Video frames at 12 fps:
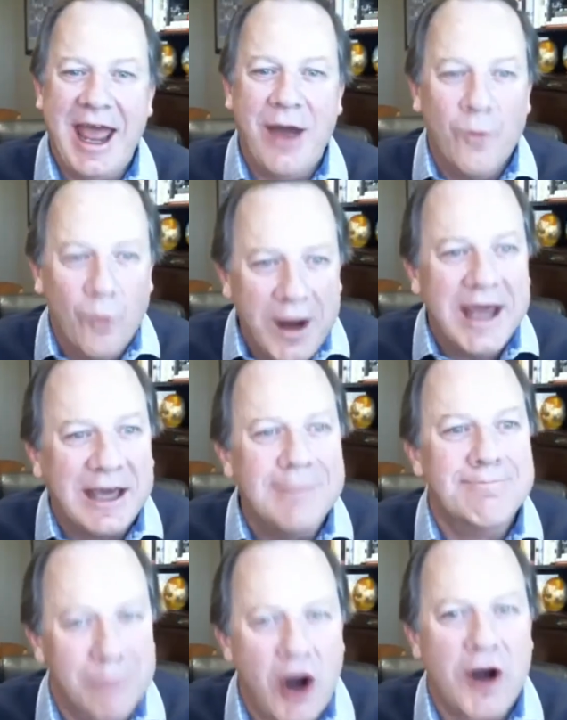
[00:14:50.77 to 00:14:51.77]
we can
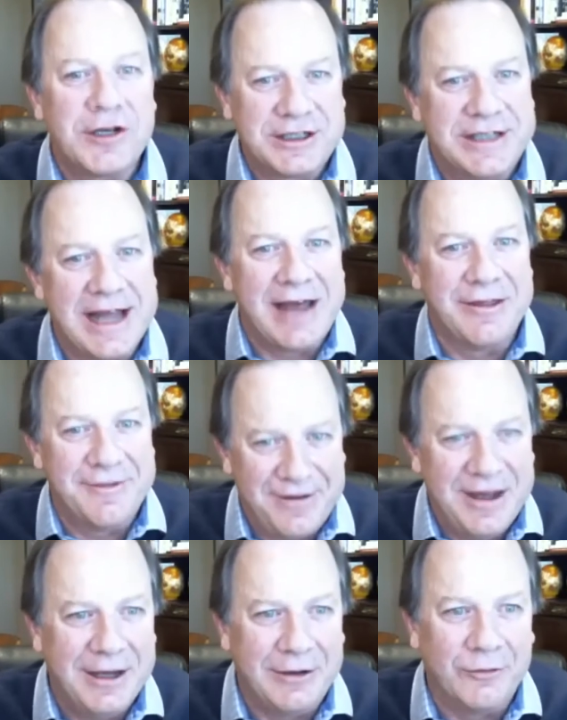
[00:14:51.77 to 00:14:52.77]
march down the
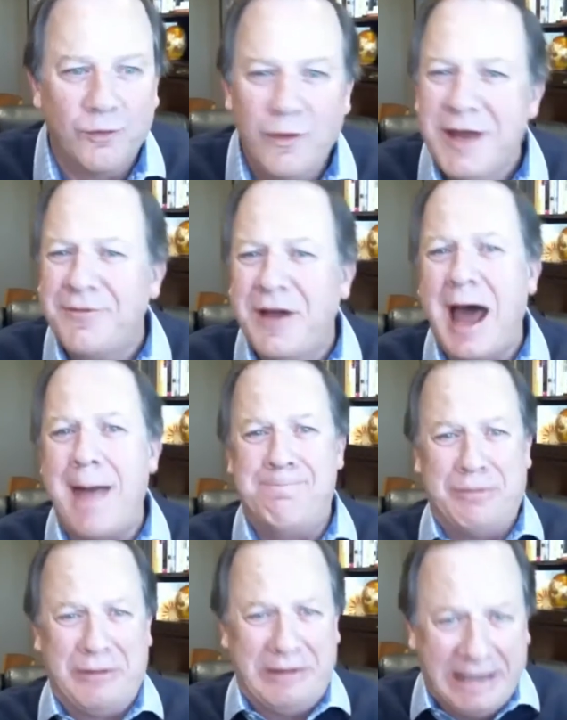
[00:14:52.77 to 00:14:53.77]
field. We've got
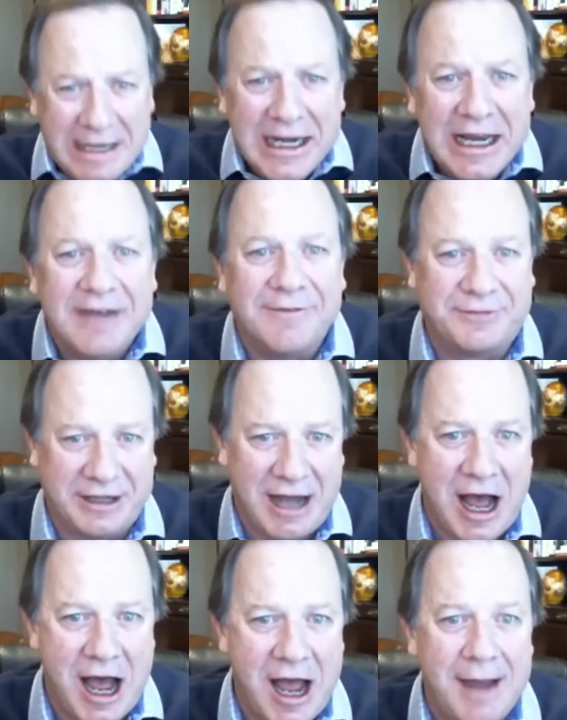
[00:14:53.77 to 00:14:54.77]
plenty of
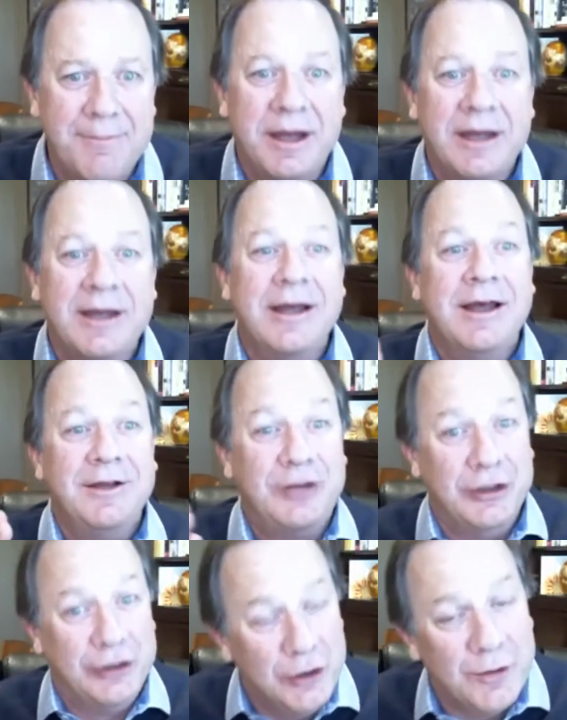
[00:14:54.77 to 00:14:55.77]
time
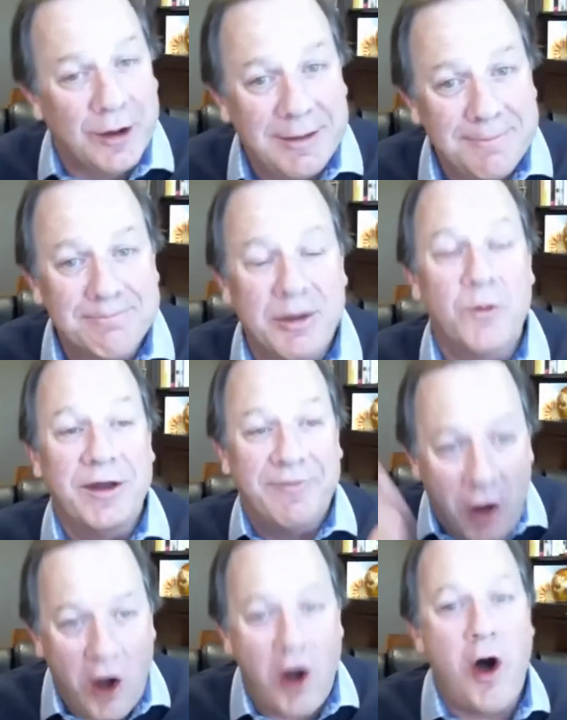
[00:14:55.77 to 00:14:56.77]
to do it, but we've
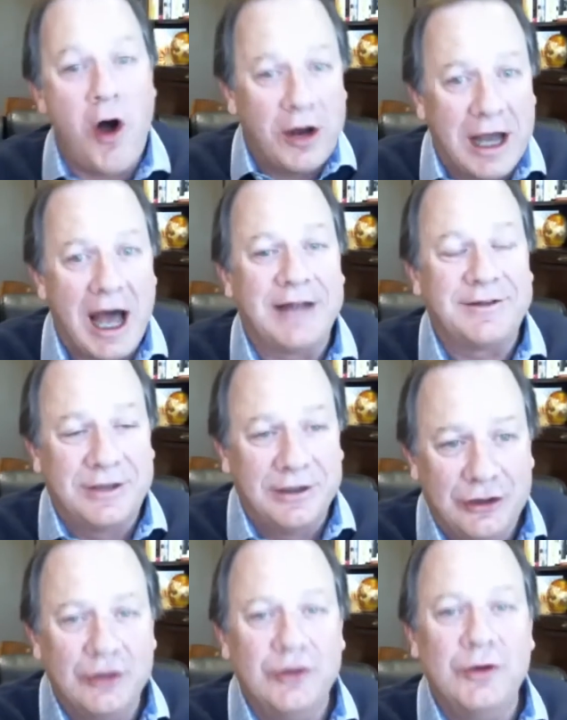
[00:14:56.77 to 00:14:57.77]
all got to
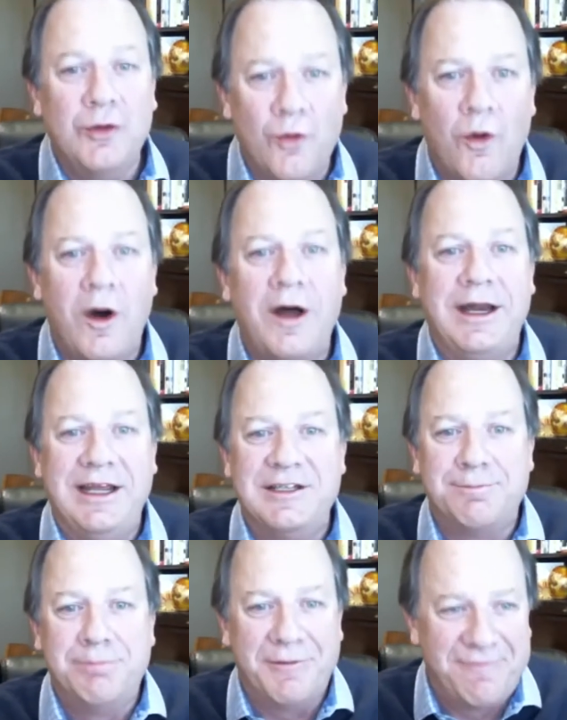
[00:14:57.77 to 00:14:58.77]
do what is
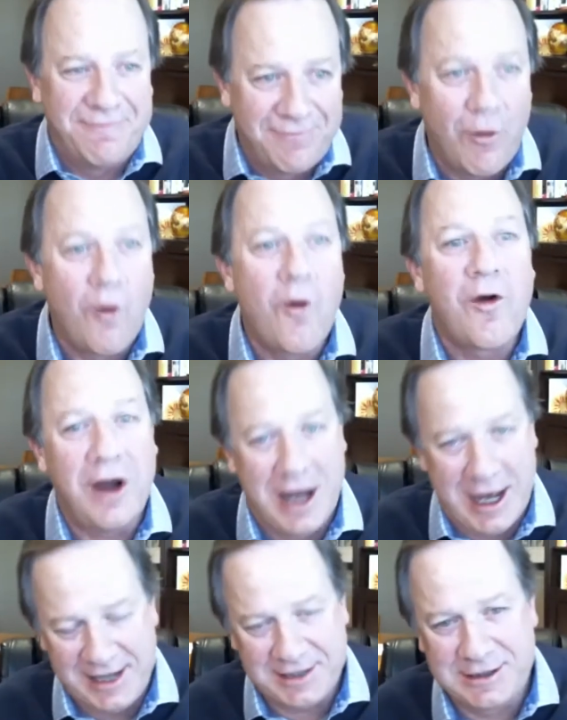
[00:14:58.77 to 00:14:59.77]
before
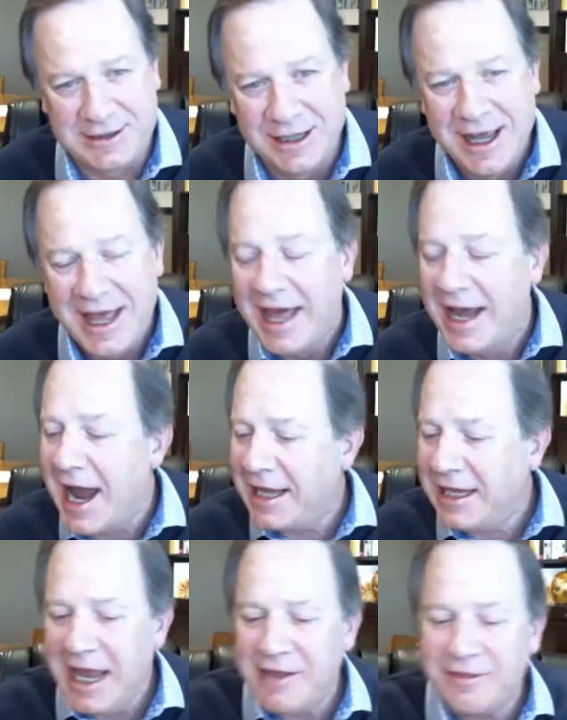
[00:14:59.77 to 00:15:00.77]
us. And I
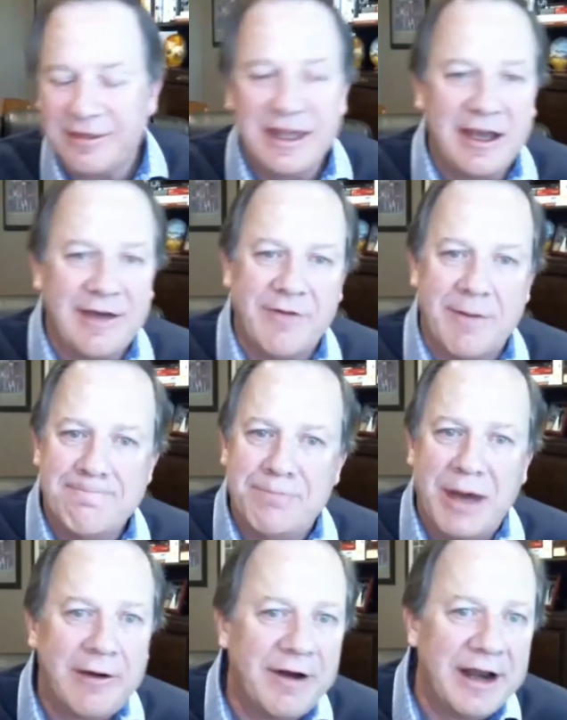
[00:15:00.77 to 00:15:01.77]
can't think of a better